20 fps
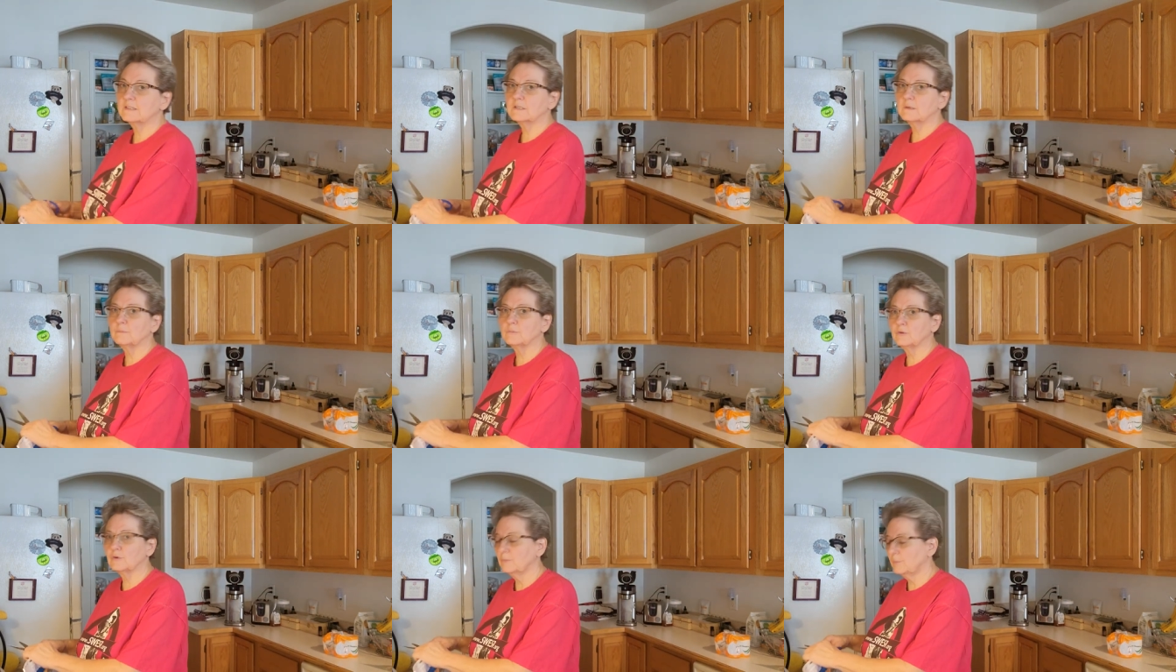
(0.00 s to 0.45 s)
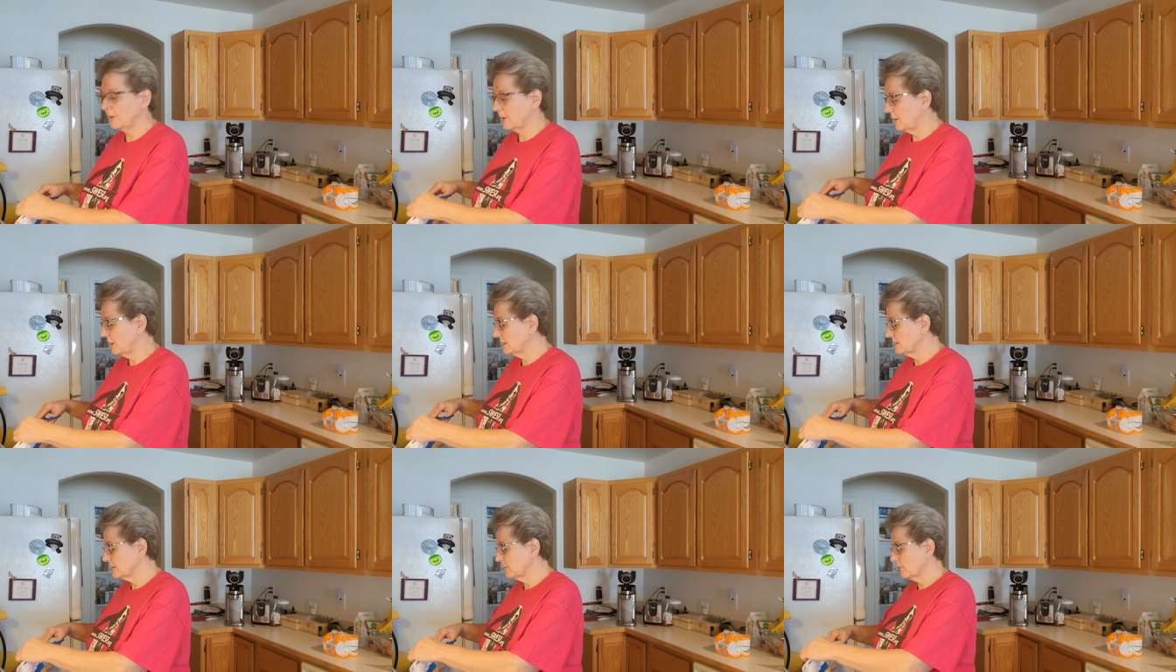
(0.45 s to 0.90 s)
some
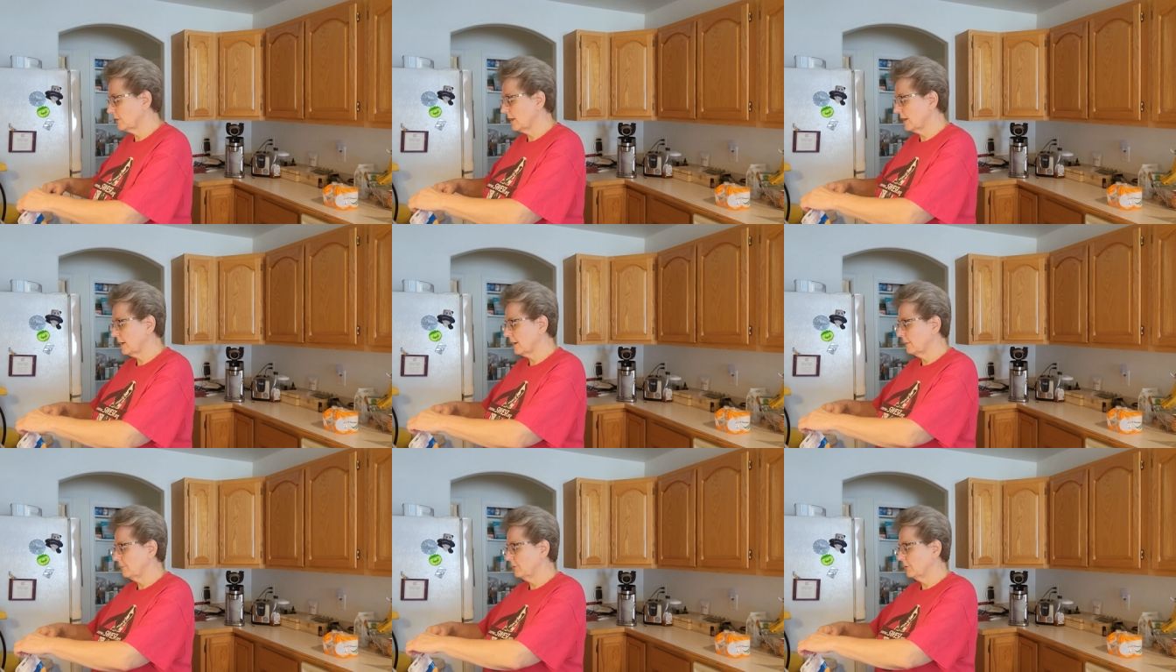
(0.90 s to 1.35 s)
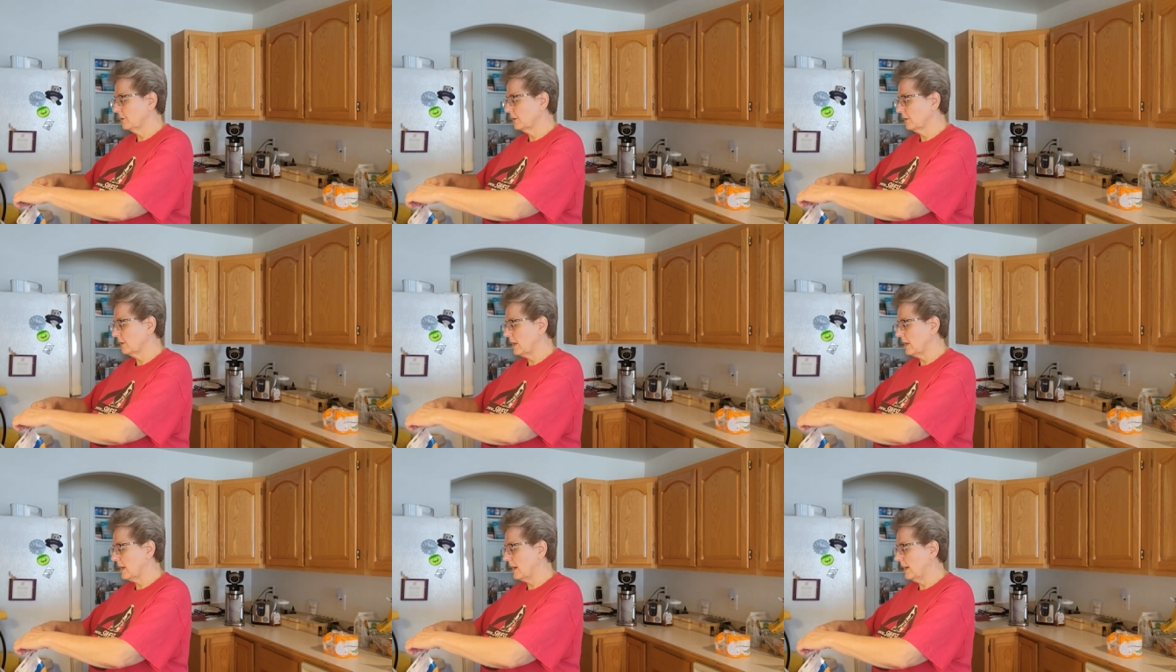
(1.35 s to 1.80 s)
blueberries, and we're not going to put a
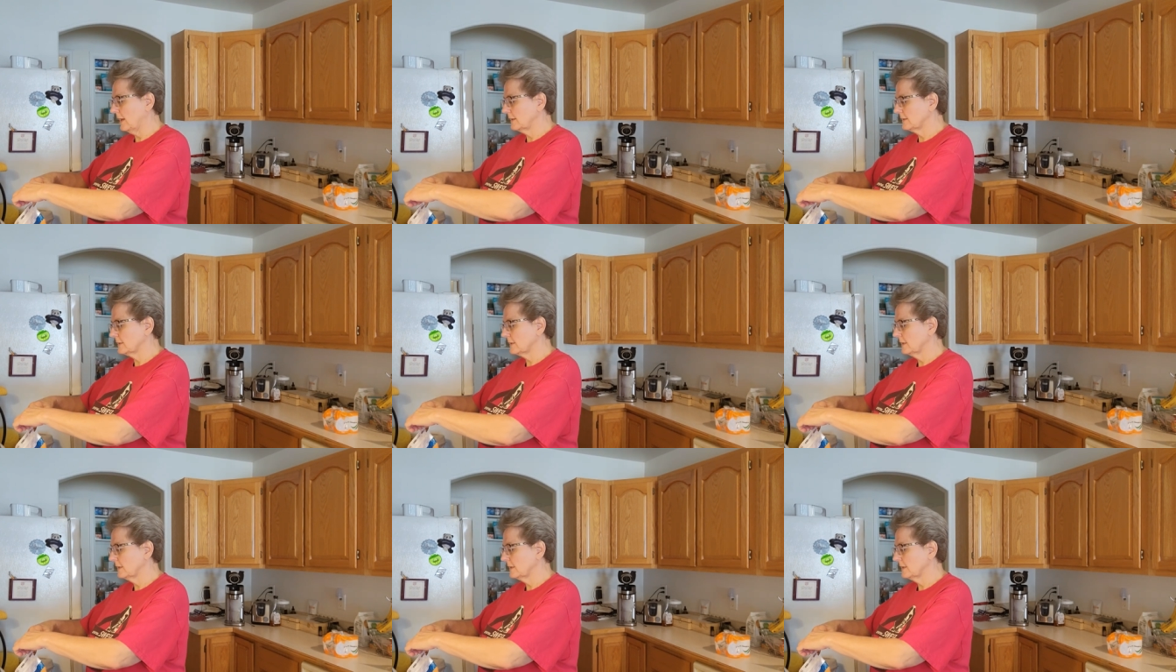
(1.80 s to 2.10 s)
lot,